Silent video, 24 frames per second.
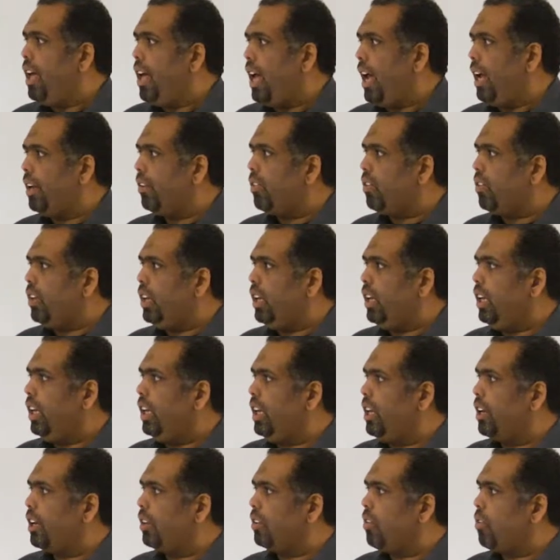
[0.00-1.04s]
and see
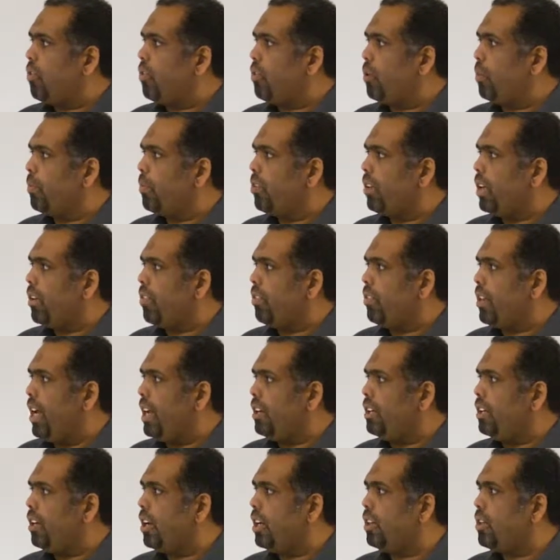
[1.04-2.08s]
here, it is from
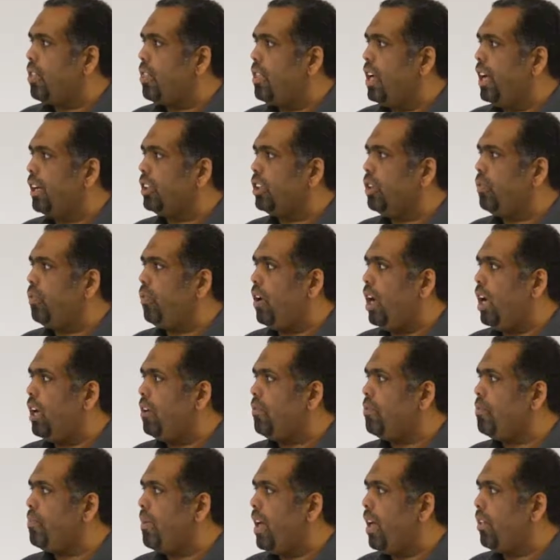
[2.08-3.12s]

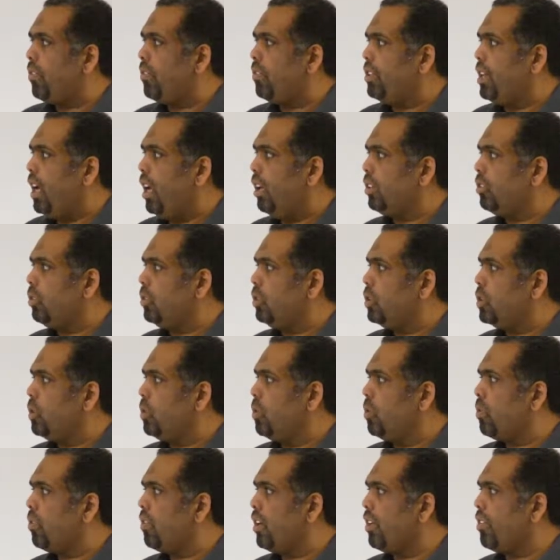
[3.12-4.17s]
635 mass Dalton
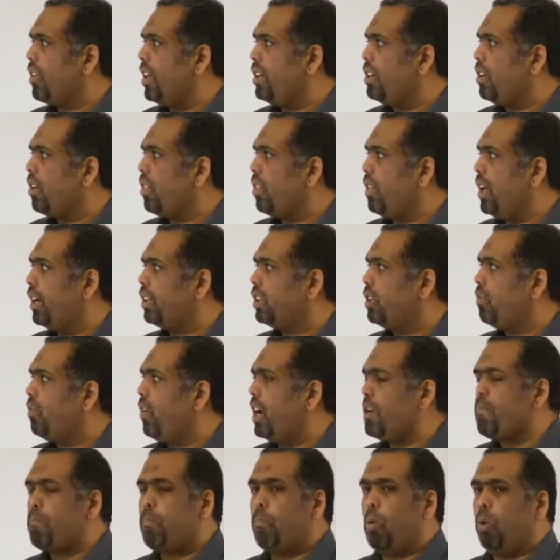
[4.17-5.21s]
to
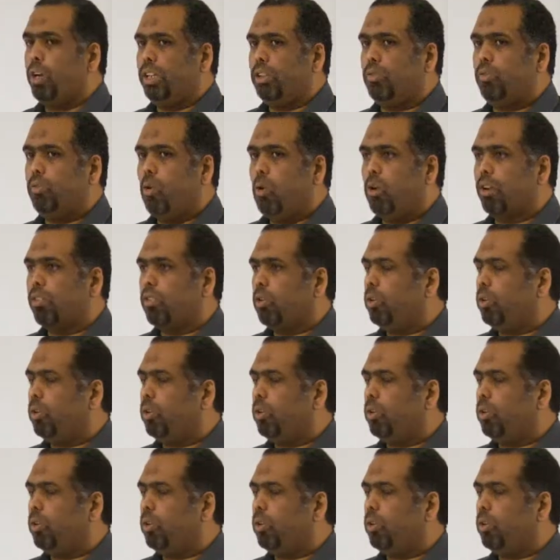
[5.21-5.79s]
635.4,